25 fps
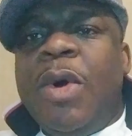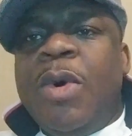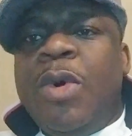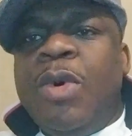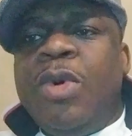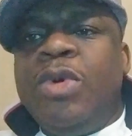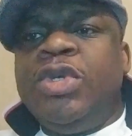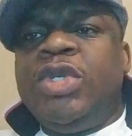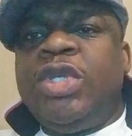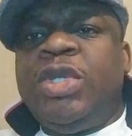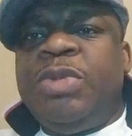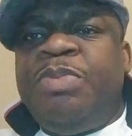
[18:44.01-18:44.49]

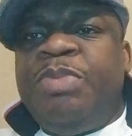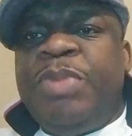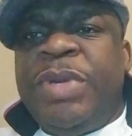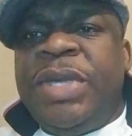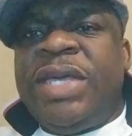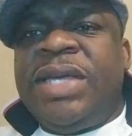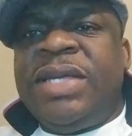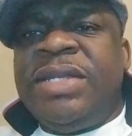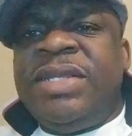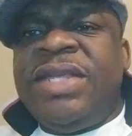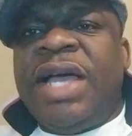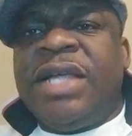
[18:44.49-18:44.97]
who
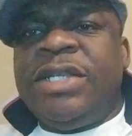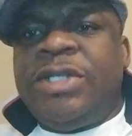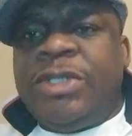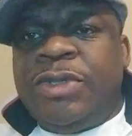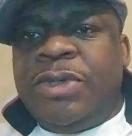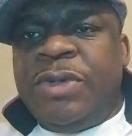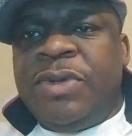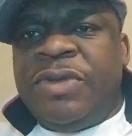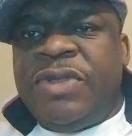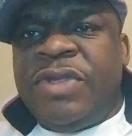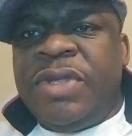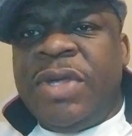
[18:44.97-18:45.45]
speak their
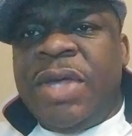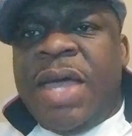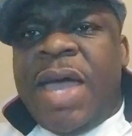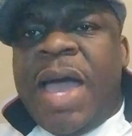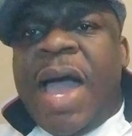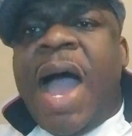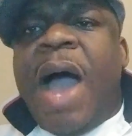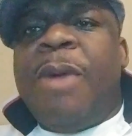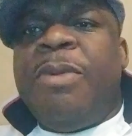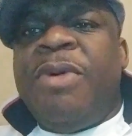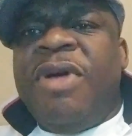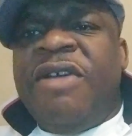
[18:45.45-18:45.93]
truth.
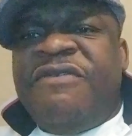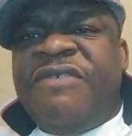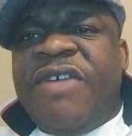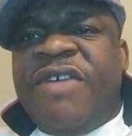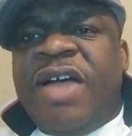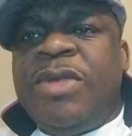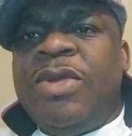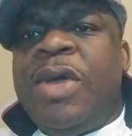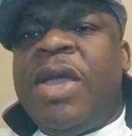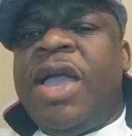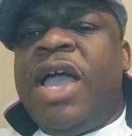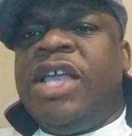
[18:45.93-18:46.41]

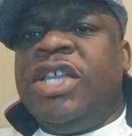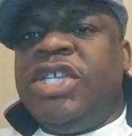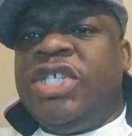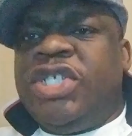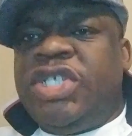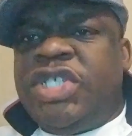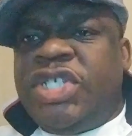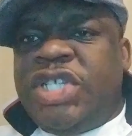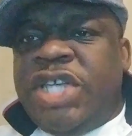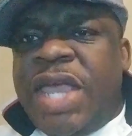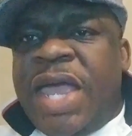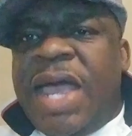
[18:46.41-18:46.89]
However, you can
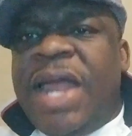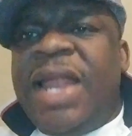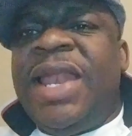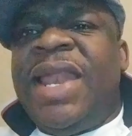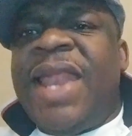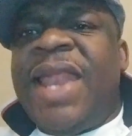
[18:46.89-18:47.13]
share,